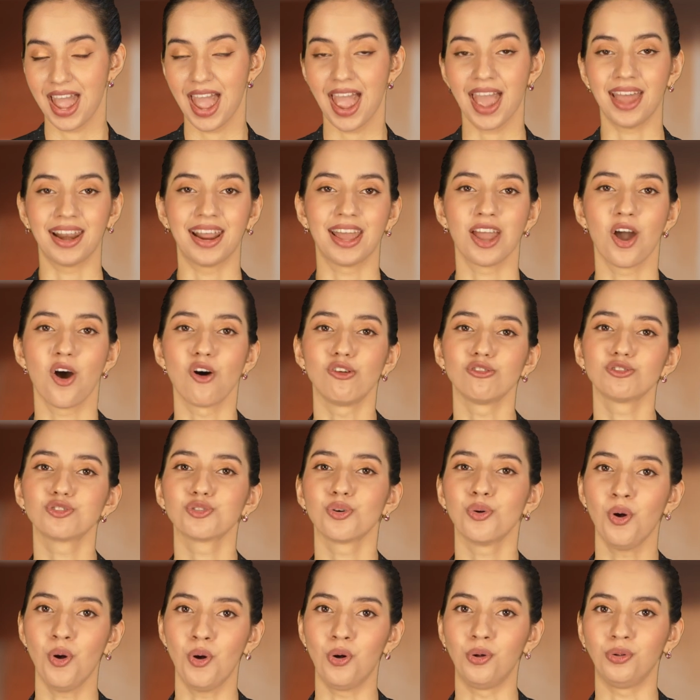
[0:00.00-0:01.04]
And I
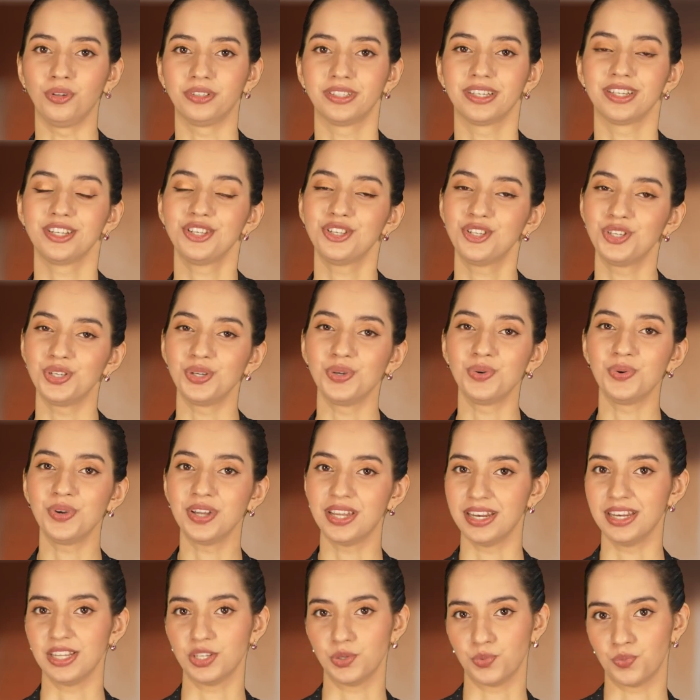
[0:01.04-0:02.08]
also hold 2
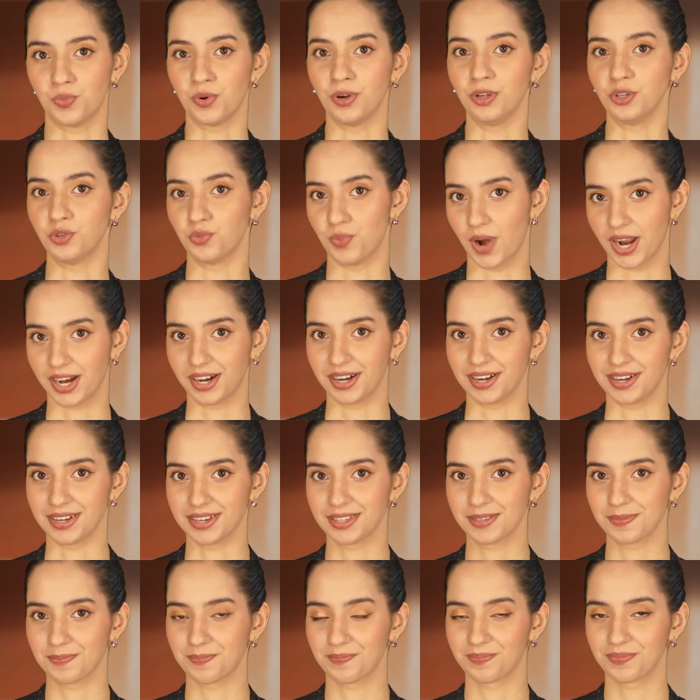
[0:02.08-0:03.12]
Guinness World
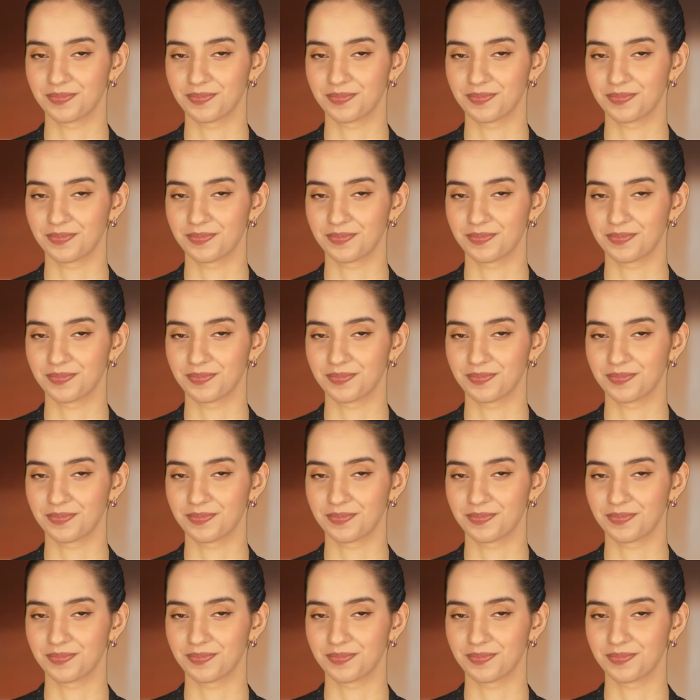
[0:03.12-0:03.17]
Records.